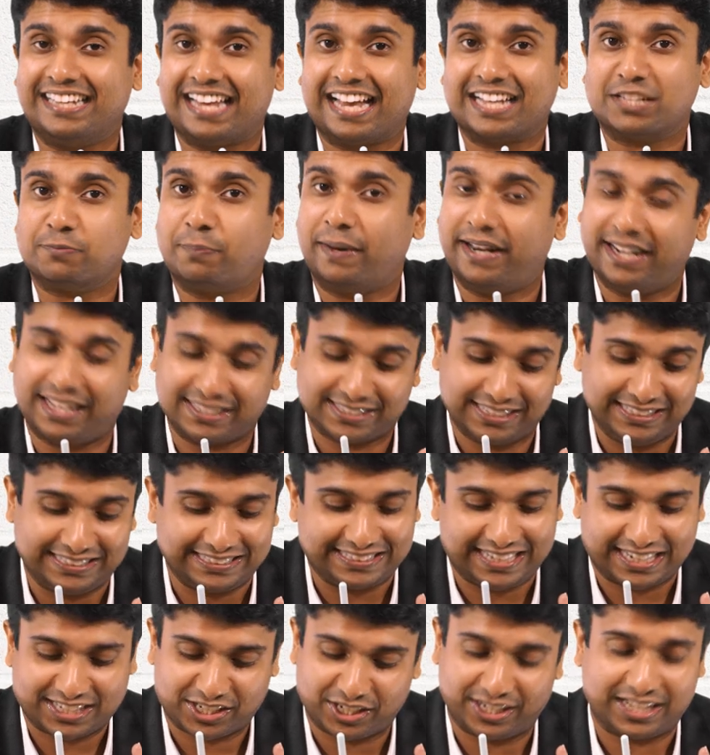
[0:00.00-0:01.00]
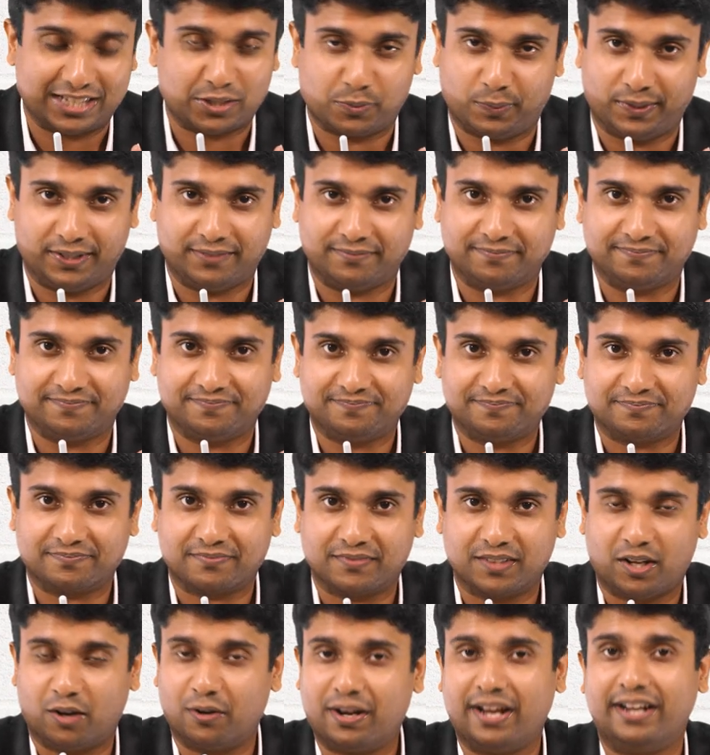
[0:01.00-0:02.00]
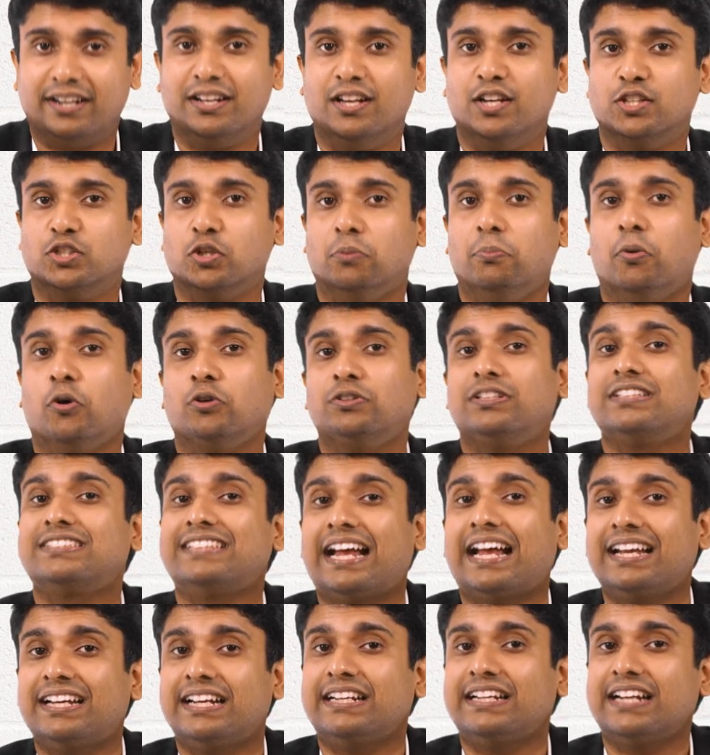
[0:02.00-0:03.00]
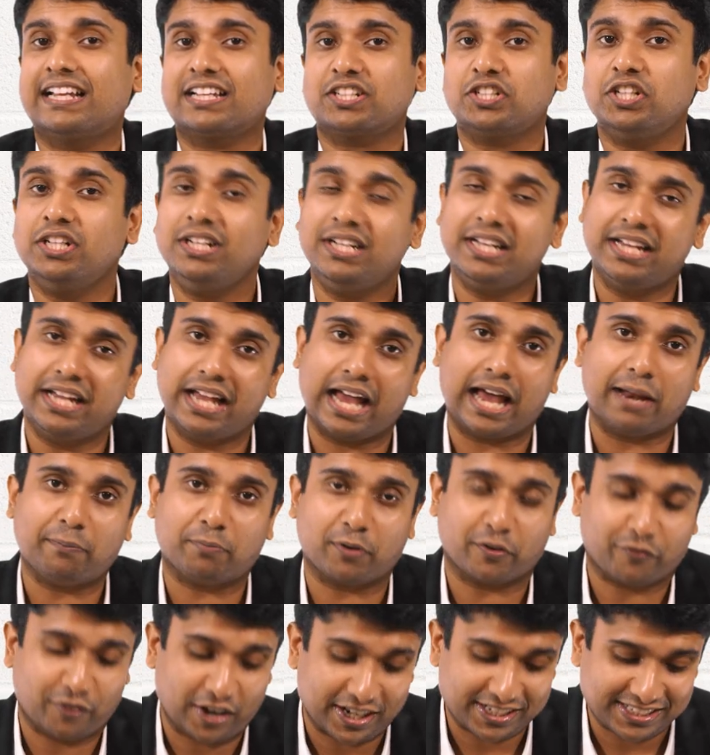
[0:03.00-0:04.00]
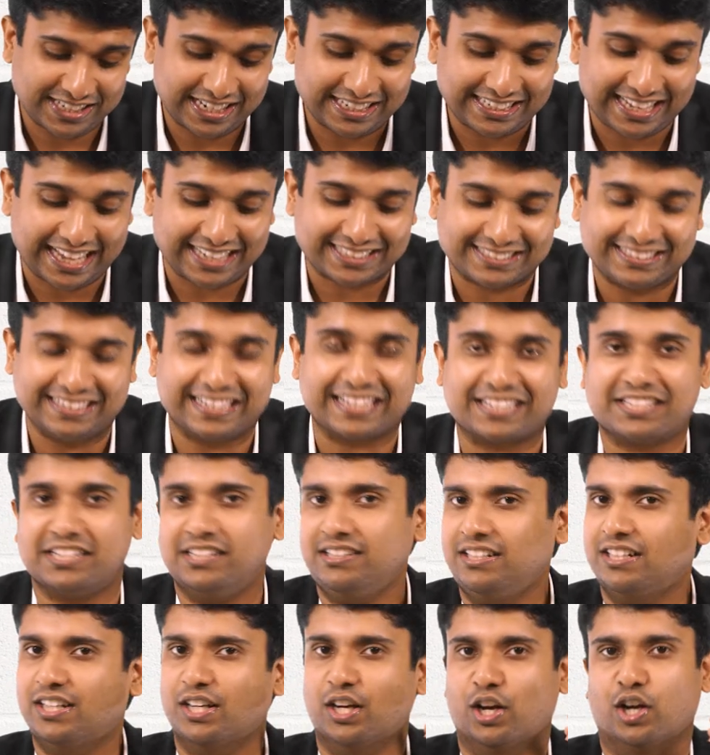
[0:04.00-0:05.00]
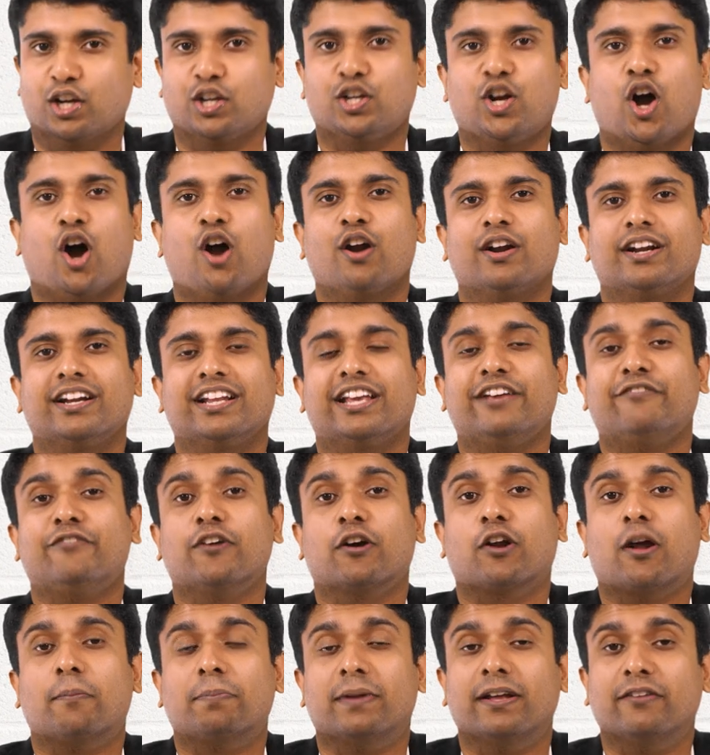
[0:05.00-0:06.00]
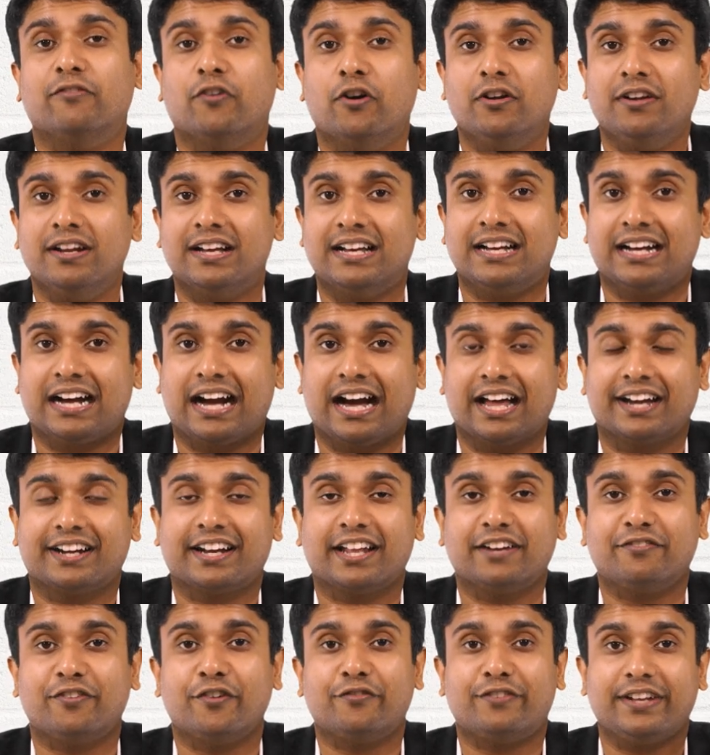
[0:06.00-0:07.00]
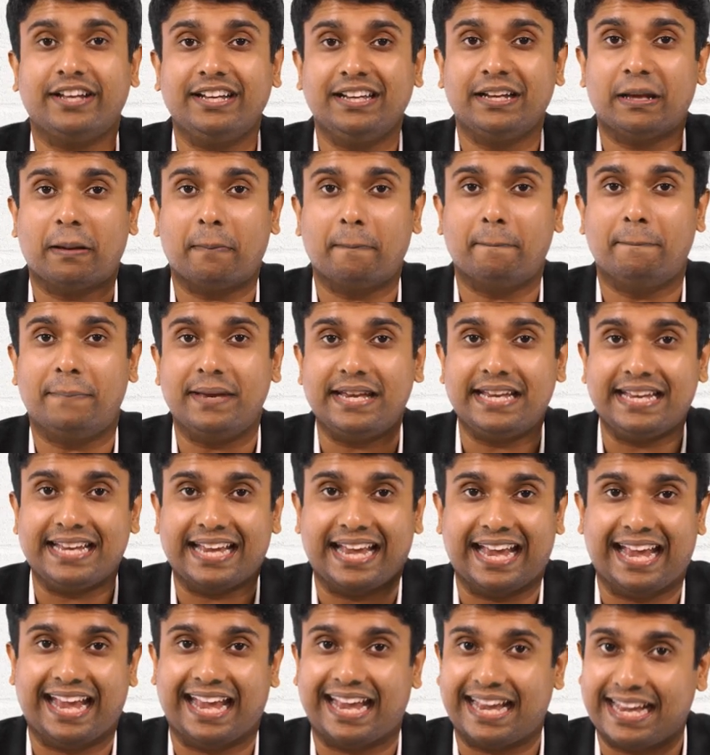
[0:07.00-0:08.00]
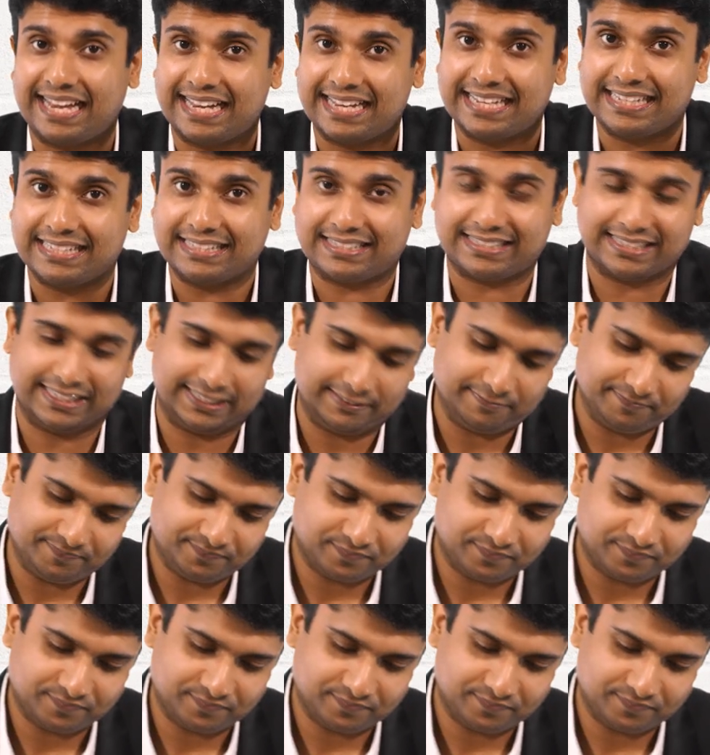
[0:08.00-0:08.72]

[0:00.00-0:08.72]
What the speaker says: tax paid as a deduction as well. Alright, so both the standard deduction and professional tax deduction gone if you are opting for 115 BAC.